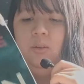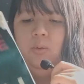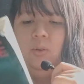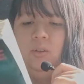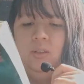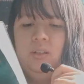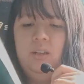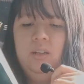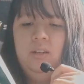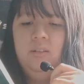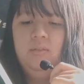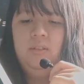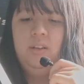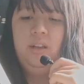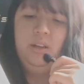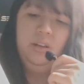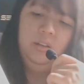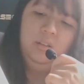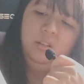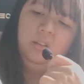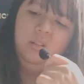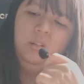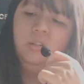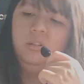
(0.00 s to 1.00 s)
was kind of like,
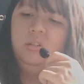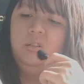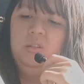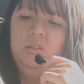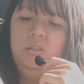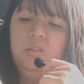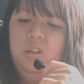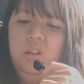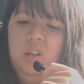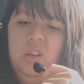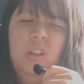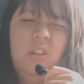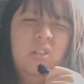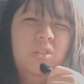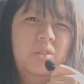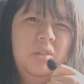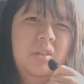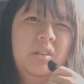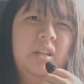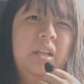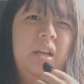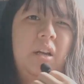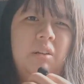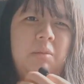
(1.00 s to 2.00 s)
oh, so it
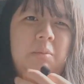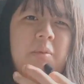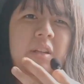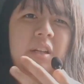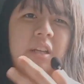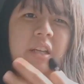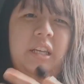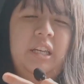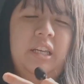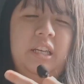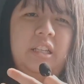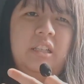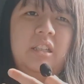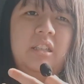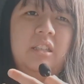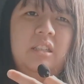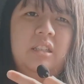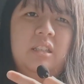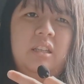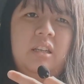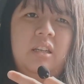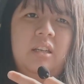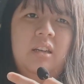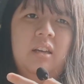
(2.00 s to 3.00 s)
turned out to be the
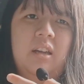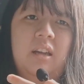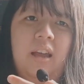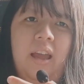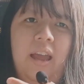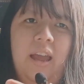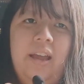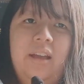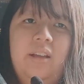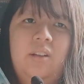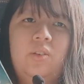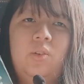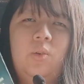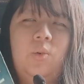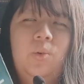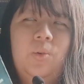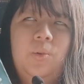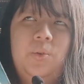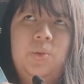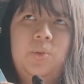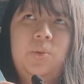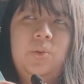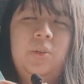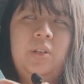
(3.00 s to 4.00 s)
kids. And
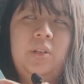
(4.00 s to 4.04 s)
also